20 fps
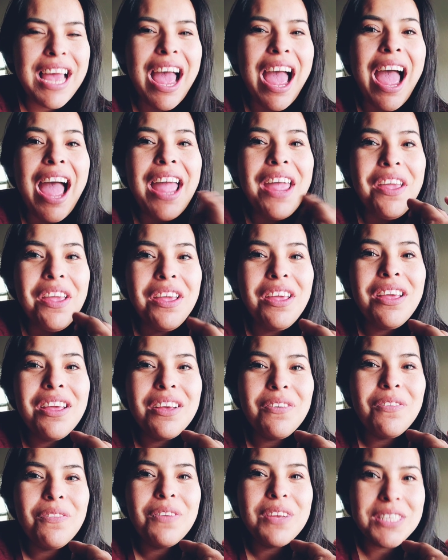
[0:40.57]
I
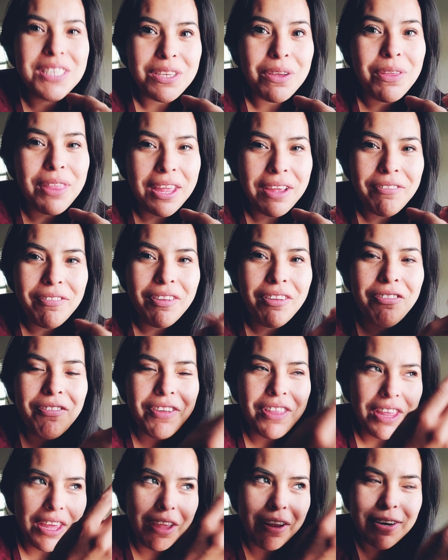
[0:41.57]
was so thankful for
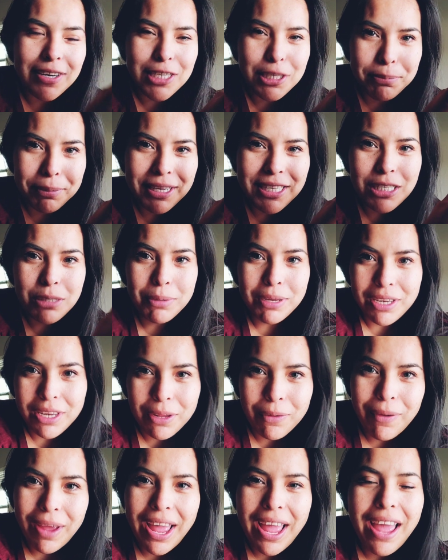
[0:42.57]
the yard space we
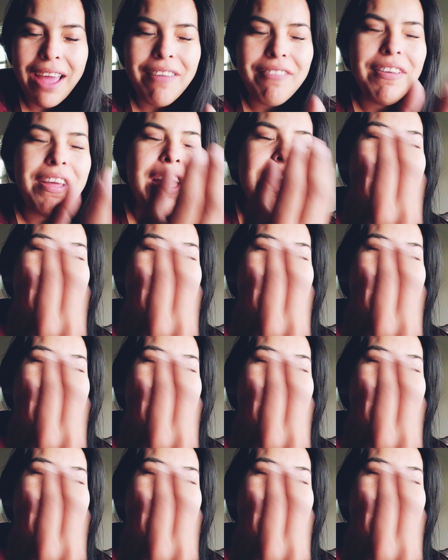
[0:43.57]
do have.